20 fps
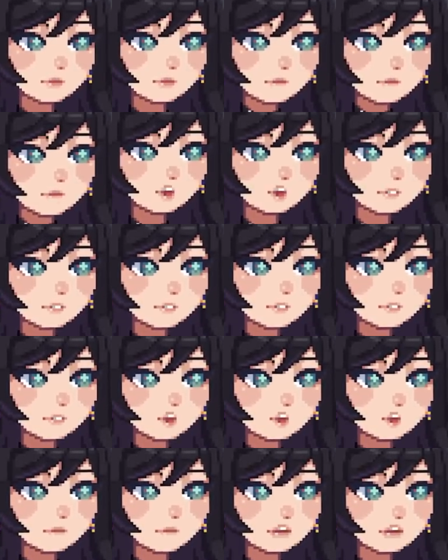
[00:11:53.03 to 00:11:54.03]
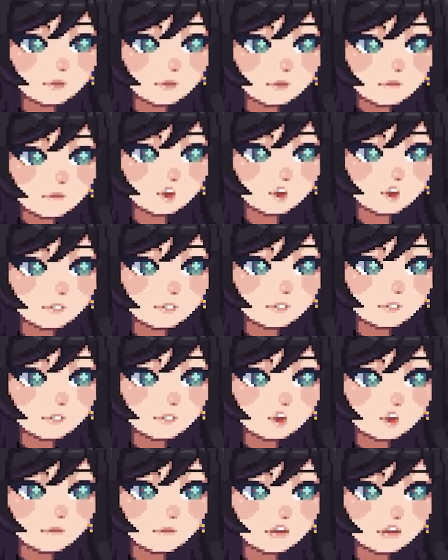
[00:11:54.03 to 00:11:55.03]
I was mainly just focusing on,
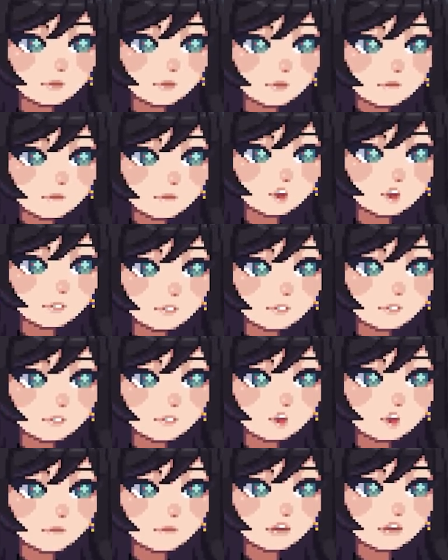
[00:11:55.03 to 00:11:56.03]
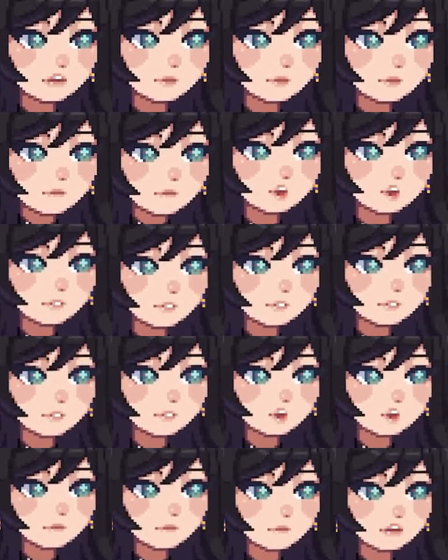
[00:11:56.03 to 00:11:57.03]
okay, I want energy, a bit of energy
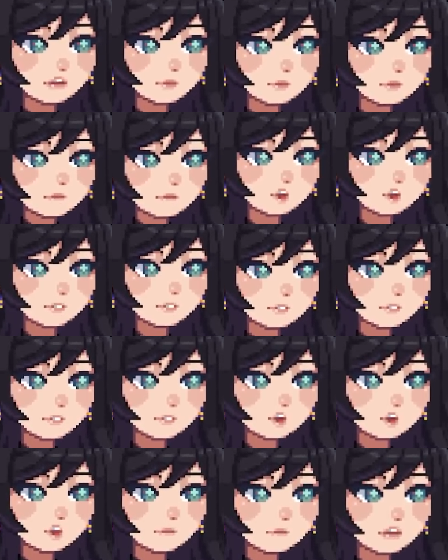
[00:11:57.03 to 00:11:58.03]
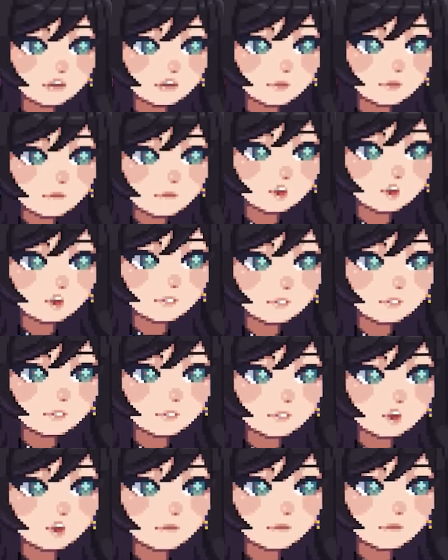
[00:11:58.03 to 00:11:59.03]
regeneration on him. Effect resistance
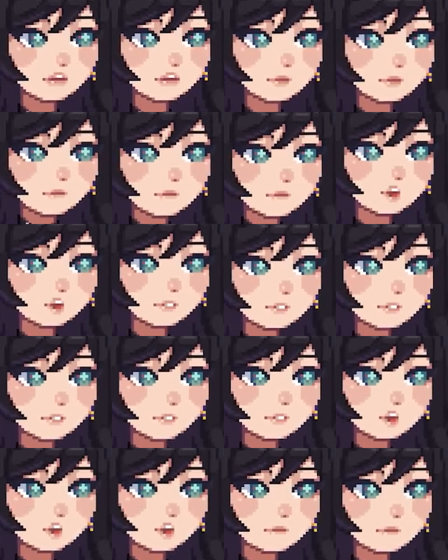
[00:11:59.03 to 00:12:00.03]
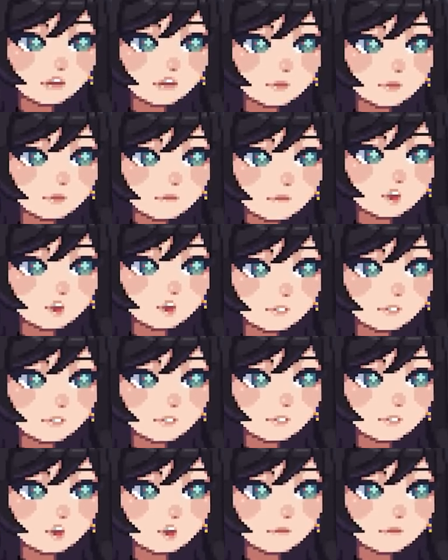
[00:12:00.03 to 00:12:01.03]
is really nice, so he can
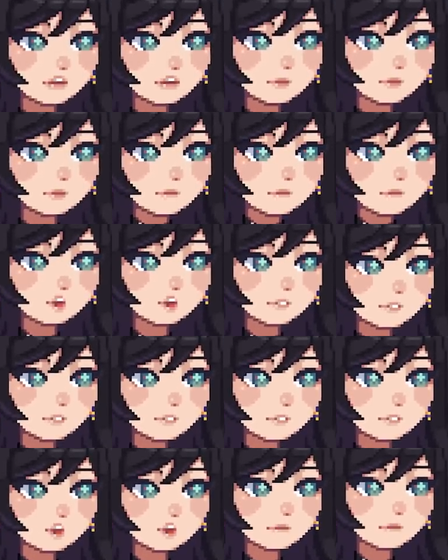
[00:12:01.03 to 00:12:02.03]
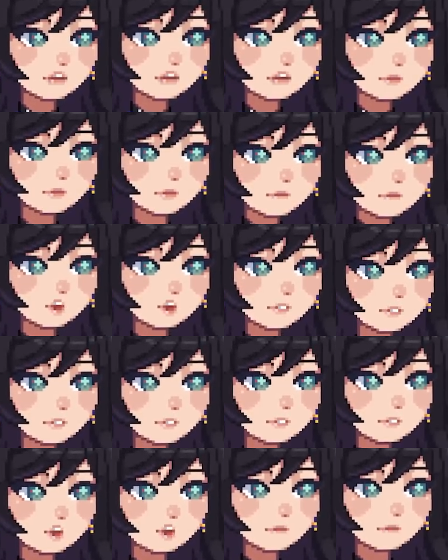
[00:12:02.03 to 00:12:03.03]
resist potentially getting
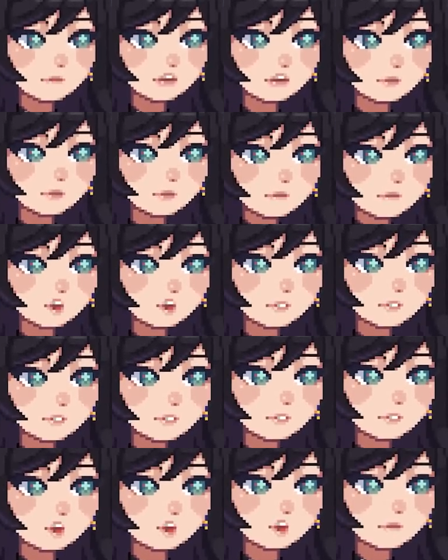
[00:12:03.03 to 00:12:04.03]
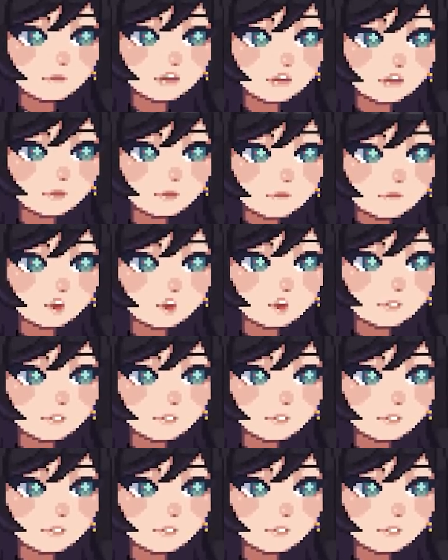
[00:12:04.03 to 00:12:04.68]
affected by a crowd control debuff.